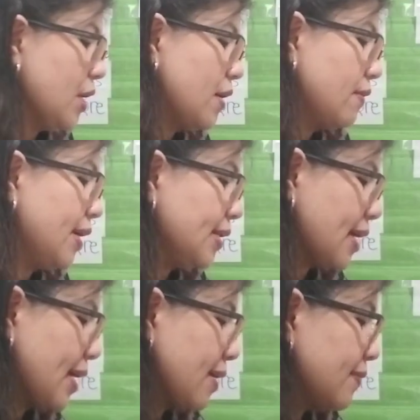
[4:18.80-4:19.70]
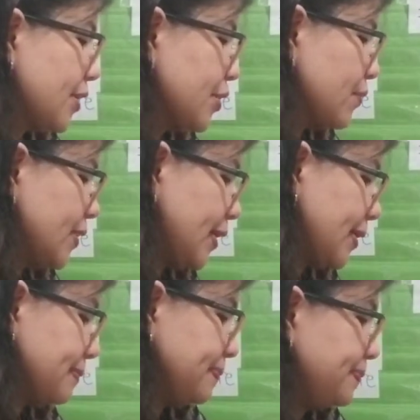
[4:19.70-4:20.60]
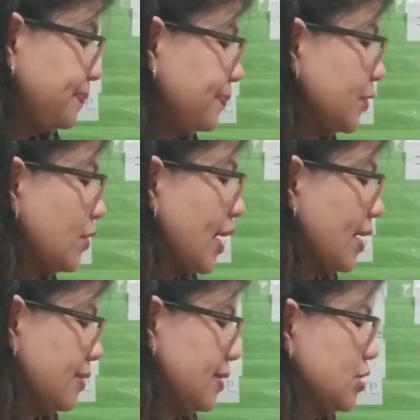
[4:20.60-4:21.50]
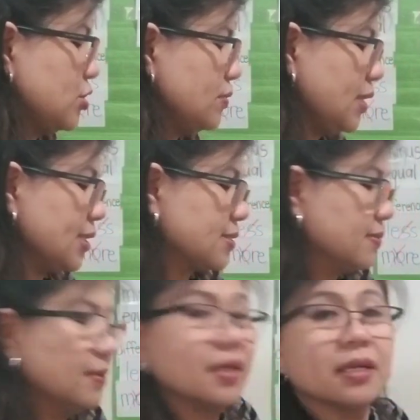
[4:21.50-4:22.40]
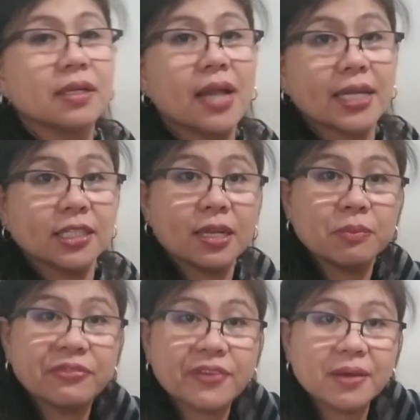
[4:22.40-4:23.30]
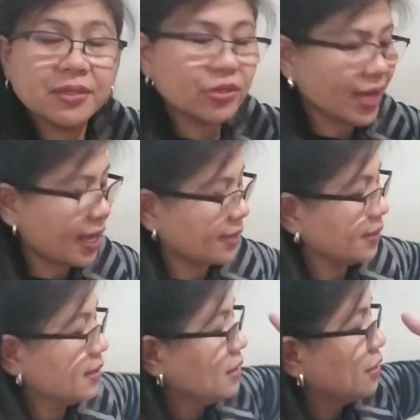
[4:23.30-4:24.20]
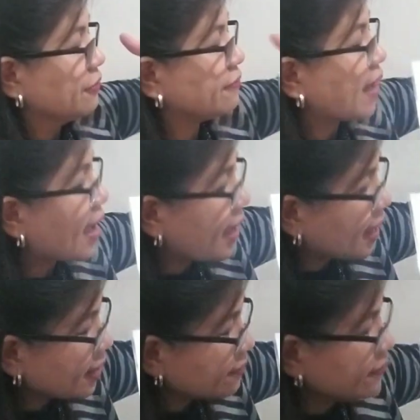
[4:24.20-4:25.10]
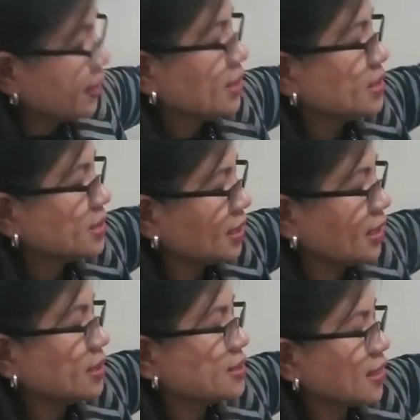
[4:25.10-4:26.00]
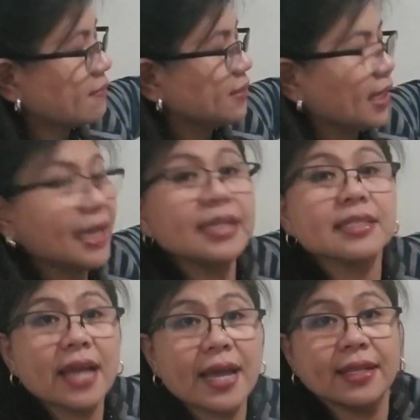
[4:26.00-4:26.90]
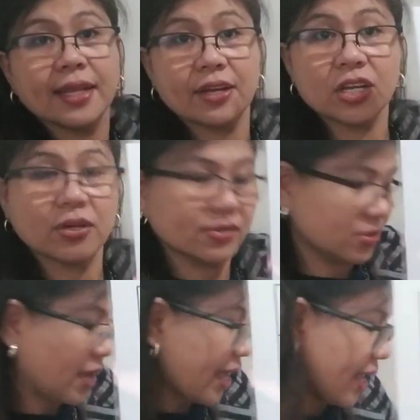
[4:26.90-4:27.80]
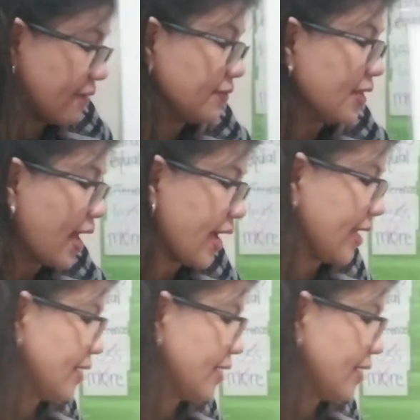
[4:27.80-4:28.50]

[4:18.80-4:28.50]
All right, I have another one here. Okay, let's do this. Lock the number 5 in your head. 5, 6, 7, 8, 9. There you go. So I have 9.